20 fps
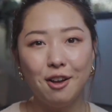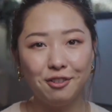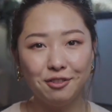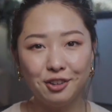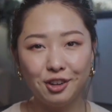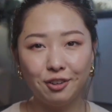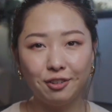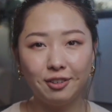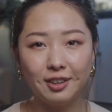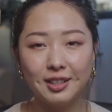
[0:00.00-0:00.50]

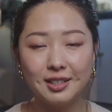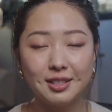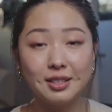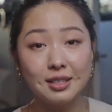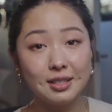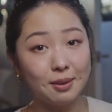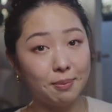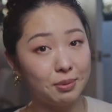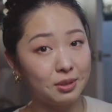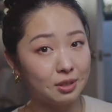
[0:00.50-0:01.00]
feel free to
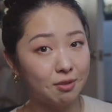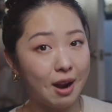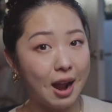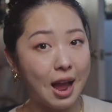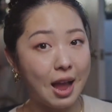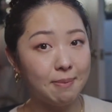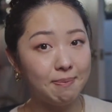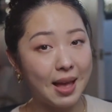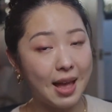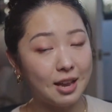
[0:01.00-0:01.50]

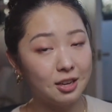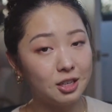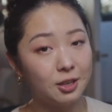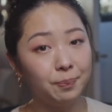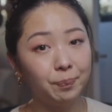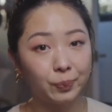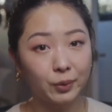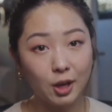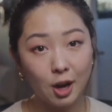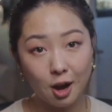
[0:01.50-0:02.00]
subscribe and
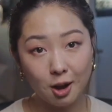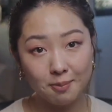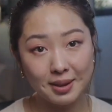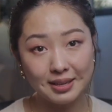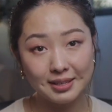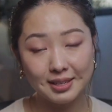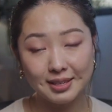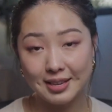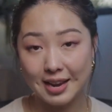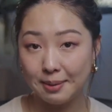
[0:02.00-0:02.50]

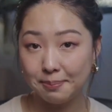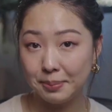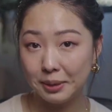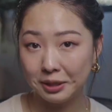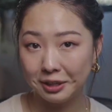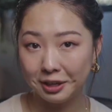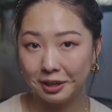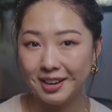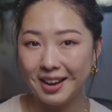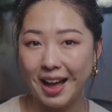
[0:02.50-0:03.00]
comment down
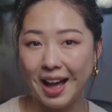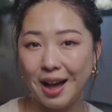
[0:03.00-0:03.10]
below.